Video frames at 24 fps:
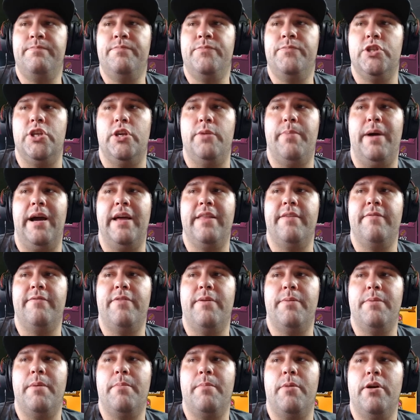So you buy them
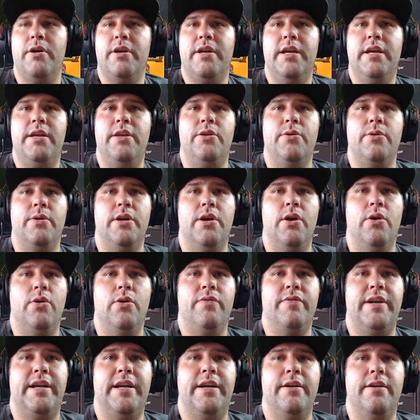from the market, you can go
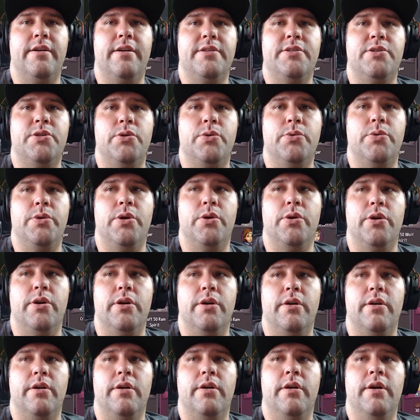over here
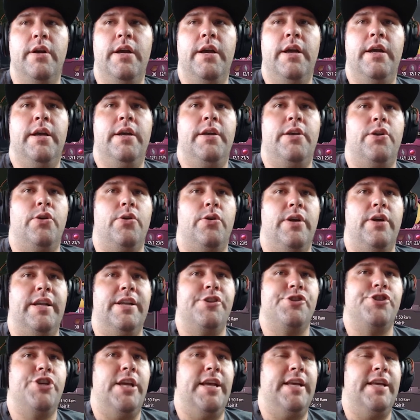to your
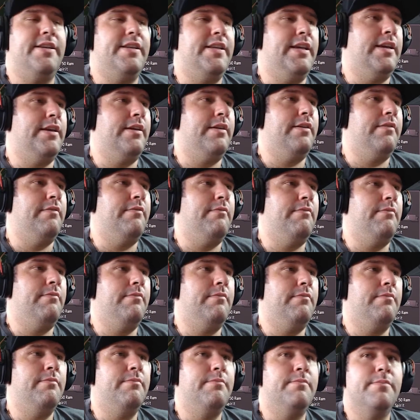enchanting
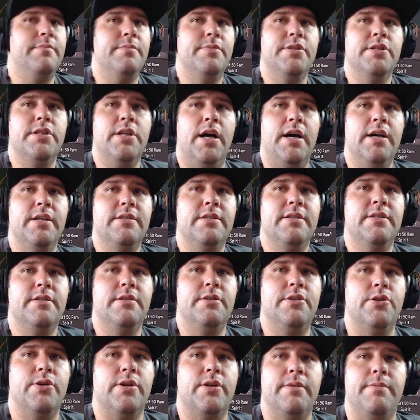slots.
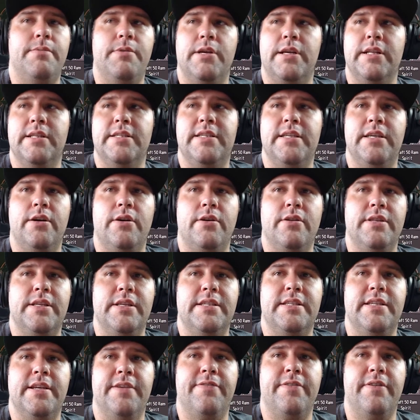You can see all
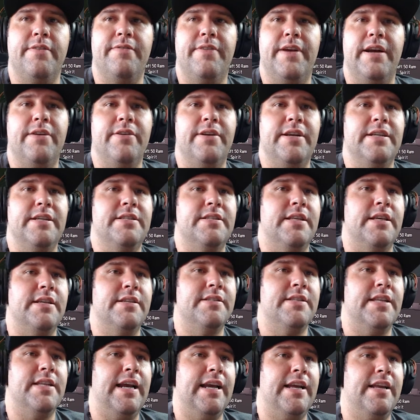these different various
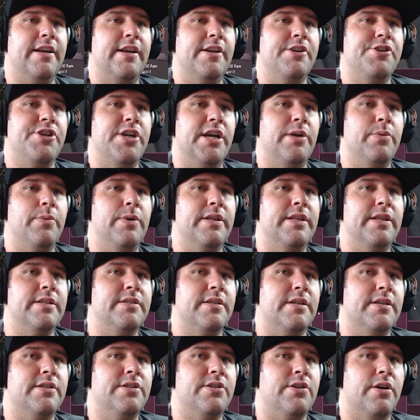things that I can enchant with. It's
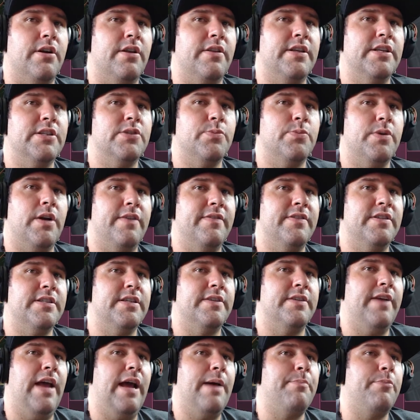going to start on this one,
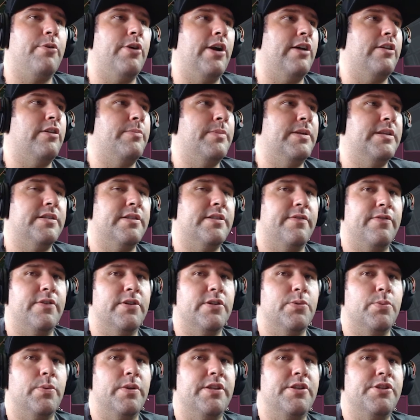obviously. Ember Element's the
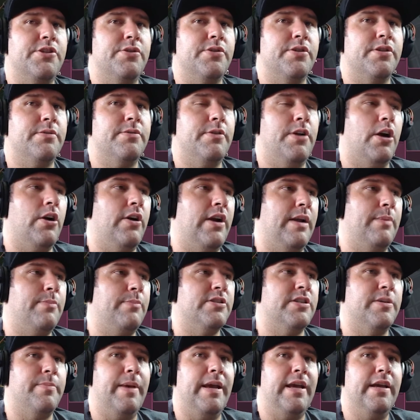first one that you are able
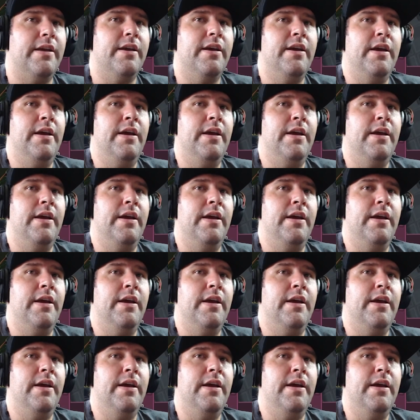to make.